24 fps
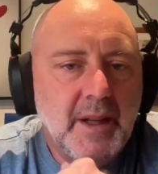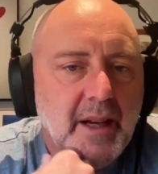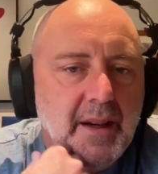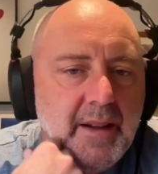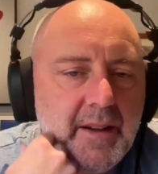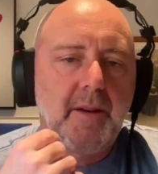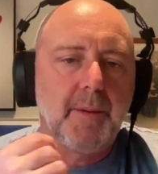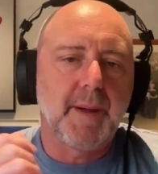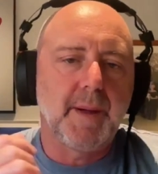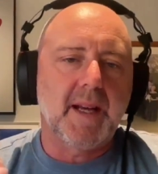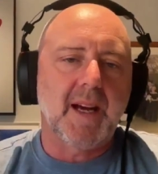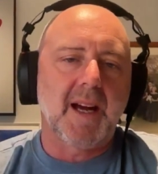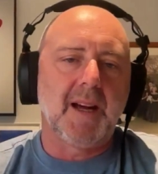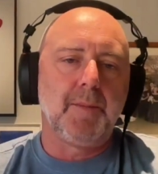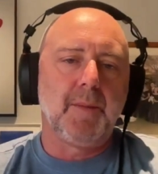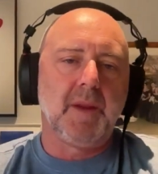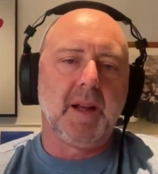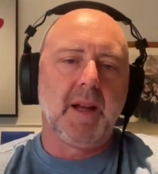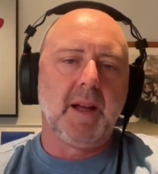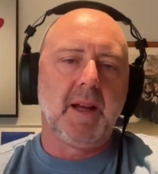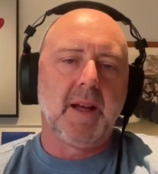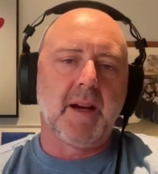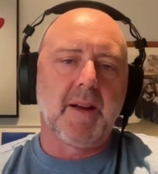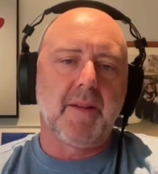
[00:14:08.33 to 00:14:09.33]
Yeah. And you became
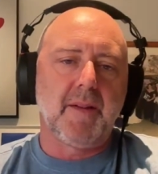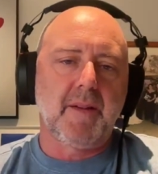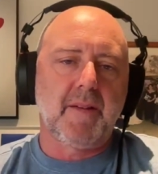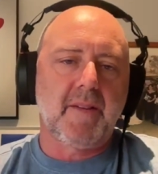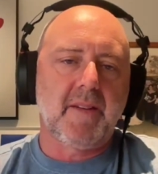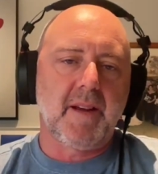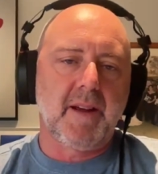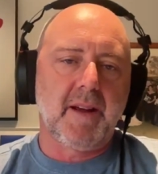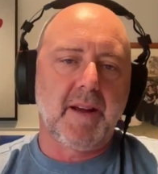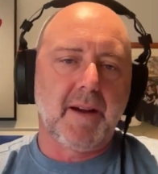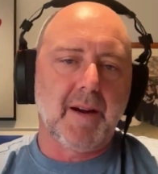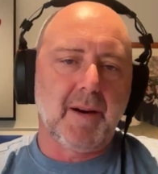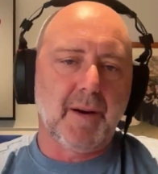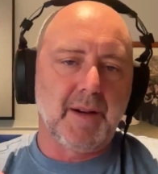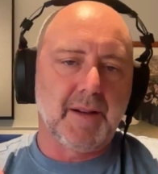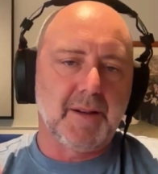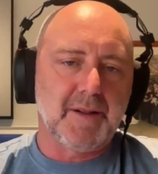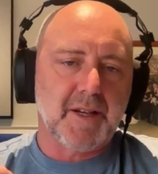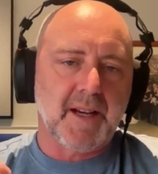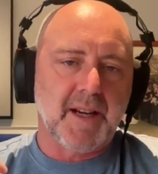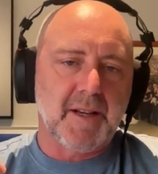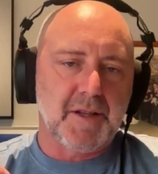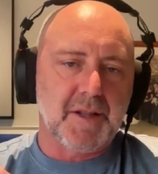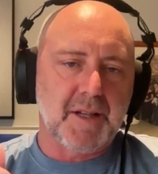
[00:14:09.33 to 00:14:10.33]
the CEO at
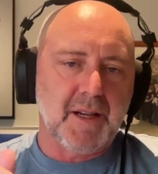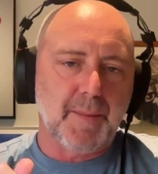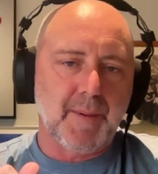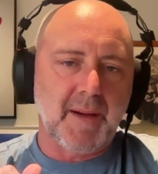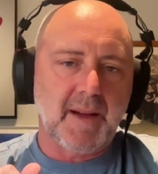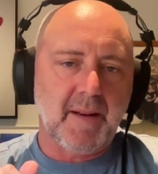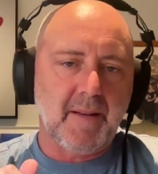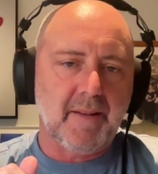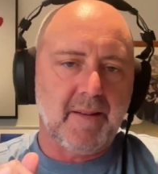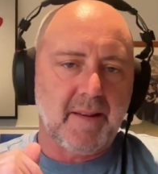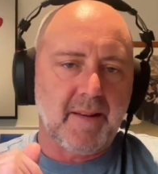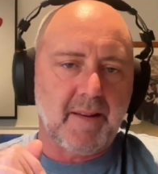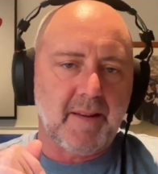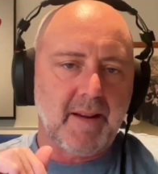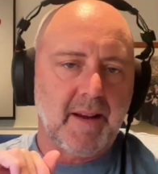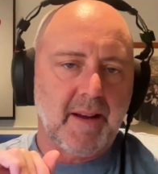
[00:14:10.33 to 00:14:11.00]
Change GPS.